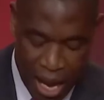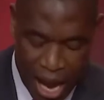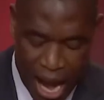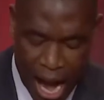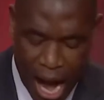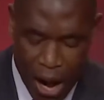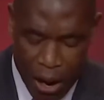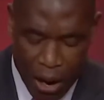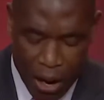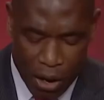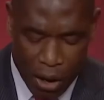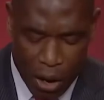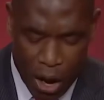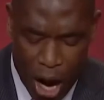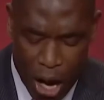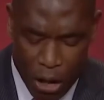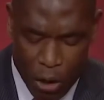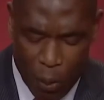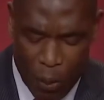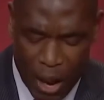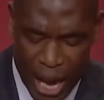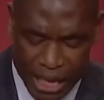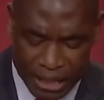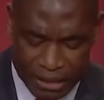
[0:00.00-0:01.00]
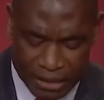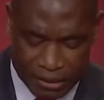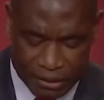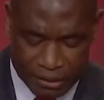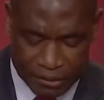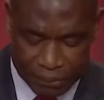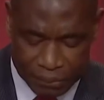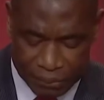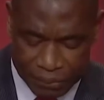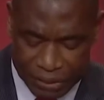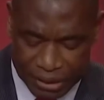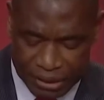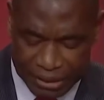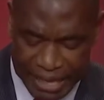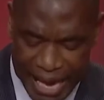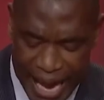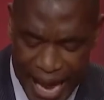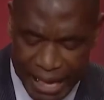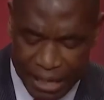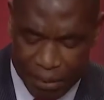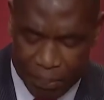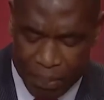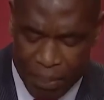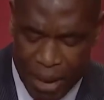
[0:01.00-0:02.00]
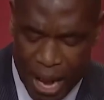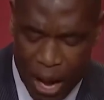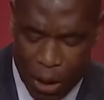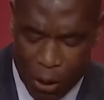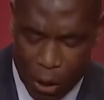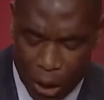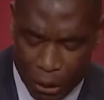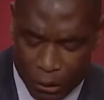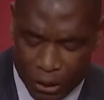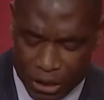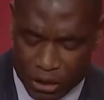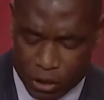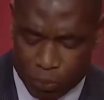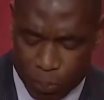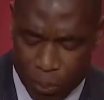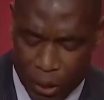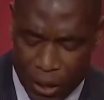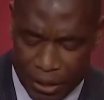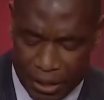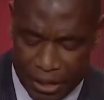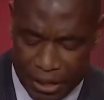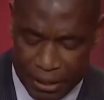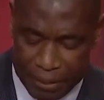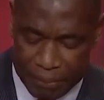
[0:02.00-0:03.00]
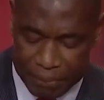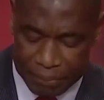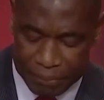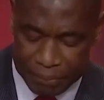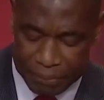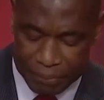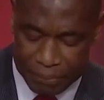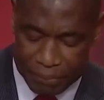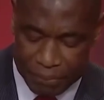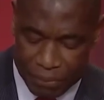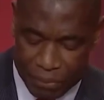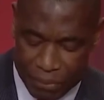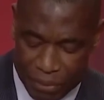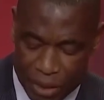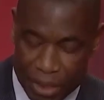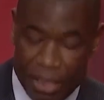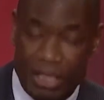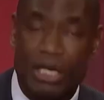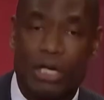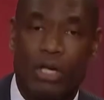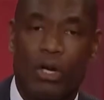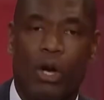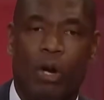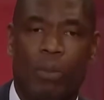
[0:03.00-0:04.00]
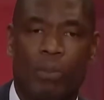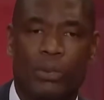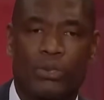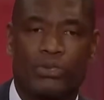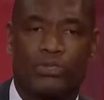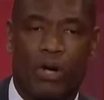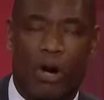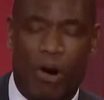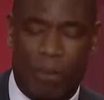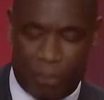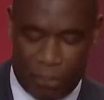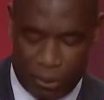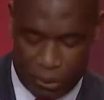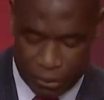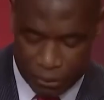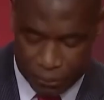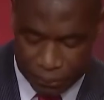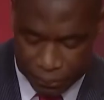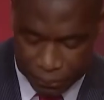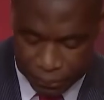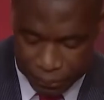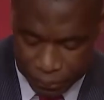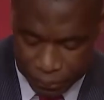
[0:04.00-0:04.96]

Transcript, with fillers: I always thank my oldest brother, Ilo Mutombo,